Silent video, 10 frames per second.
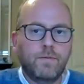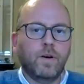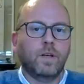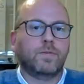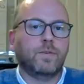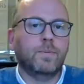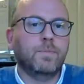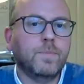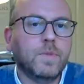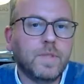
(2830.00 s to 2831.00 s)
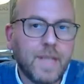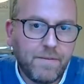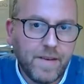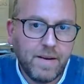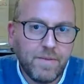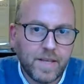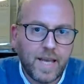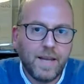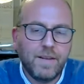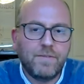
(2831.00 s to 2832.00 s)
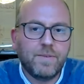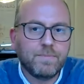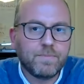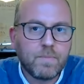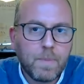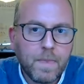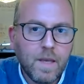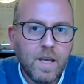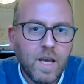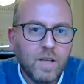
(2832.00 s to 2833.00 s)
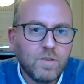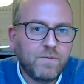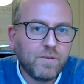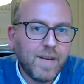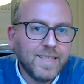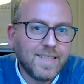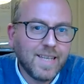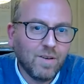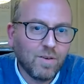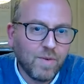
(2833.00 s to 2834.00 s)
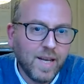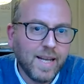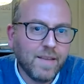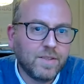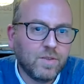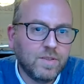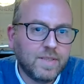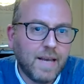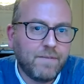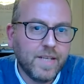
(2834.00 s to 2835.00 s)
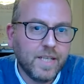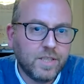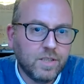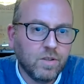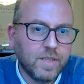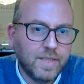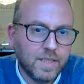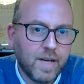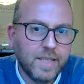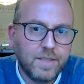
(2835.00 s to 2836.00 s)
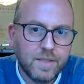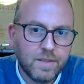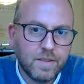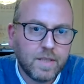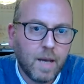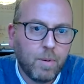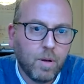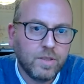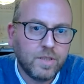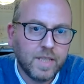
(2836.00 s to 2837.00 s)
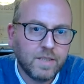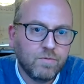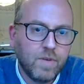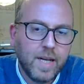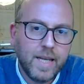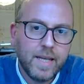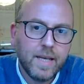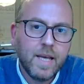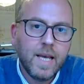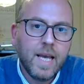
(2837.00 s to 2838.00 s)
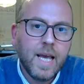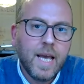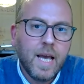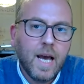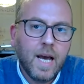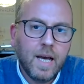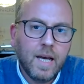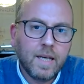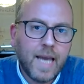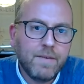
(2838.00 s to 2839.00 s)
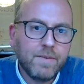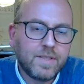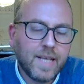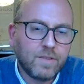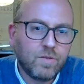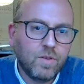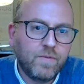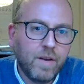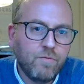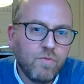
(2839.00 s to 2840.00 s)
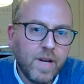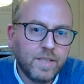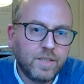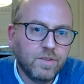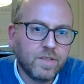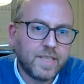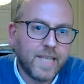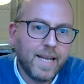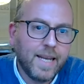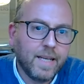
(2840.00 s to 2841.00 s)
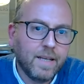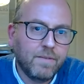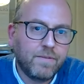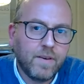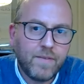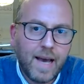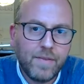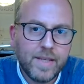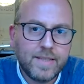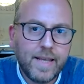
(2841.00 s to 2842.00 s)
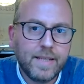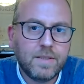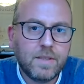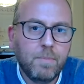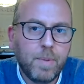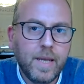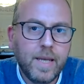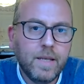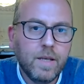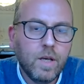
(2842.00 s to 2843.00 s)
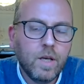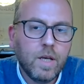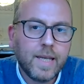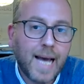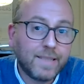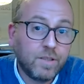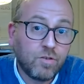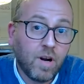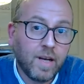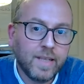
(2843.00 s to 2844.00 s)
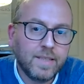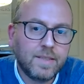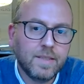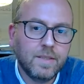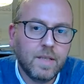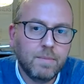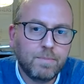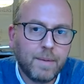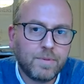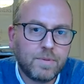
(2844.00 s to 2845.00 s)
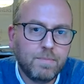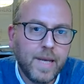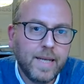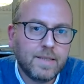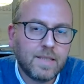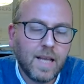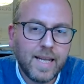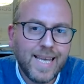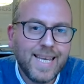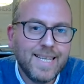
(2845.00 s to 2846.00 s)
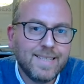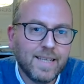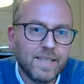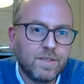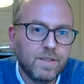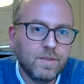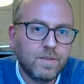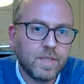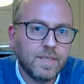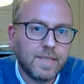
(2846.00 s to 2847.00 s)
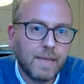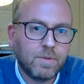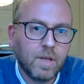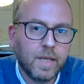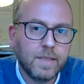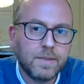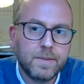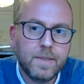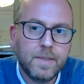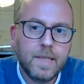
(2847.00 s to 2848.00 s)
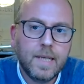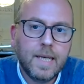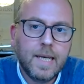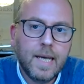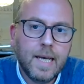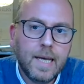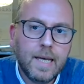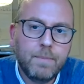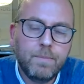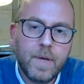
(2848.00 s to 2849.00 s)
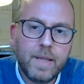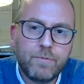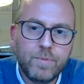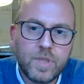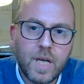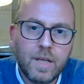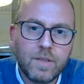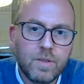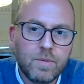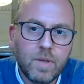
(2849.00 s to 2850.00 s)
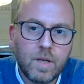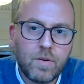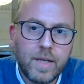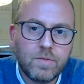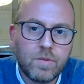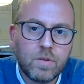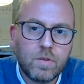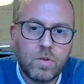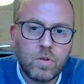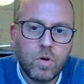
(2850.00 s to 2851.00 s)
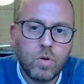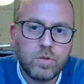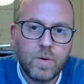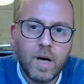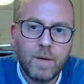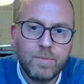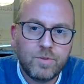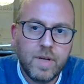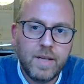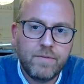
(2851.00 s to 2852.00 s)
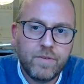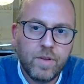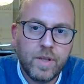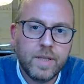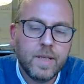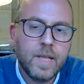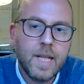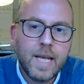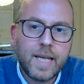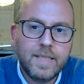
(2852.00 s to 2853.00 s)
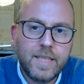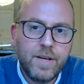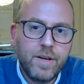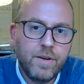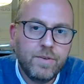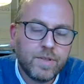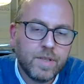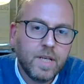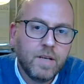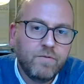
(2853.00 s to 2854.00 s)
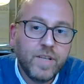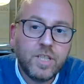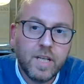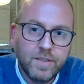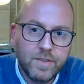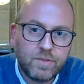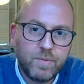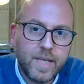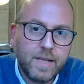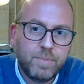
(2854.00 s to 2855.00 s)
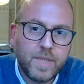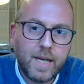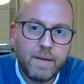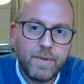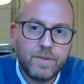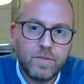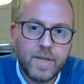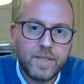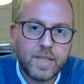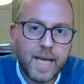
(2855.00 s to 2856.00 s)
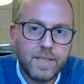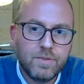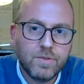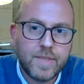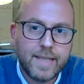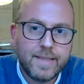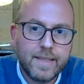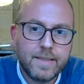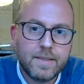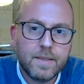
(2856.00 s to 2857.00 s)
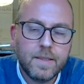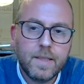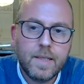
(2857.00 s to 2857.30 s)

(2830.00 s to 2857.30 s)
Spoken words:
first from Stephanie with a kind of sort of forensic look, really, at the sort of definitional considerations and typologies, and really gave us that sort of very rich understanding of how these things can be categorized and perhaps made slightly easier to conceptualize. And then from Charles, a great sort of call to arms, really, for the continued vigilance within, particularly within sort of educational settings.